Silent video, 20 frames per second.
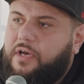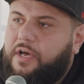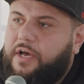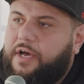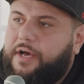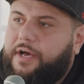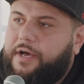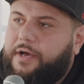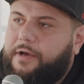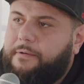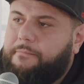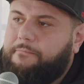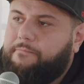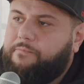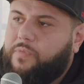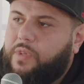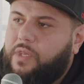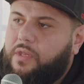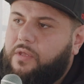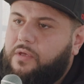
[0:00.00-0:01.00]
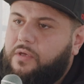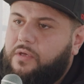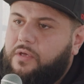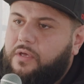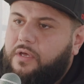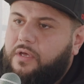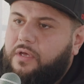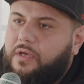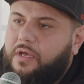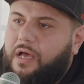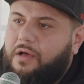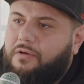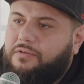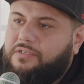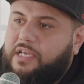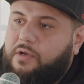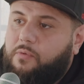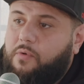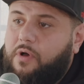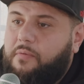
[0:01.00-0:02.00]
Um. Well, I
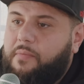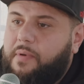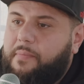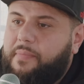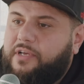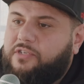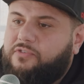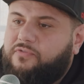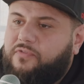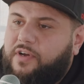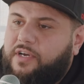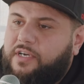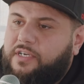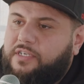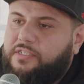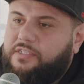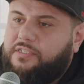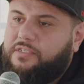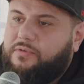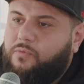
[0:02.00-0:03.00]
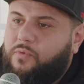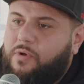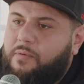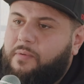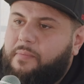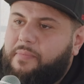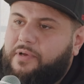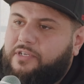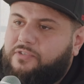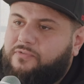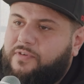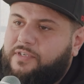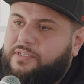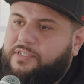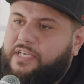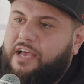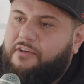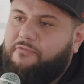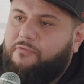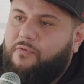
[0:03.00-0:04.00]
was like, well, my best friend is one of my best
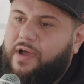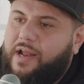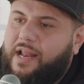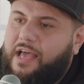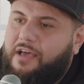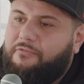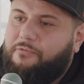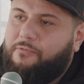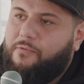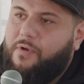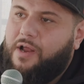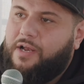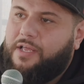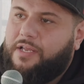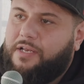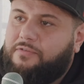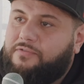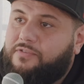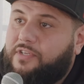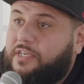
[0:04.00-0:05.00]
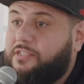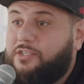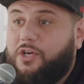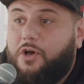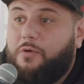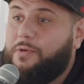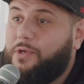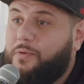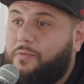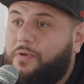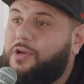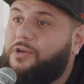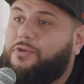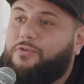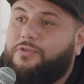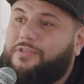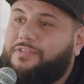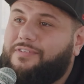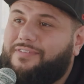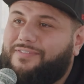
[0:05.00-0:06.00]
friends, half white, half Iranian. I was like, Toby, you want
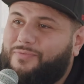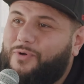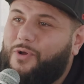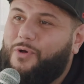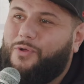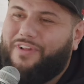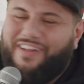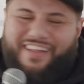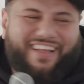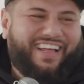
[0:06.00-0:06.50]
to do this role?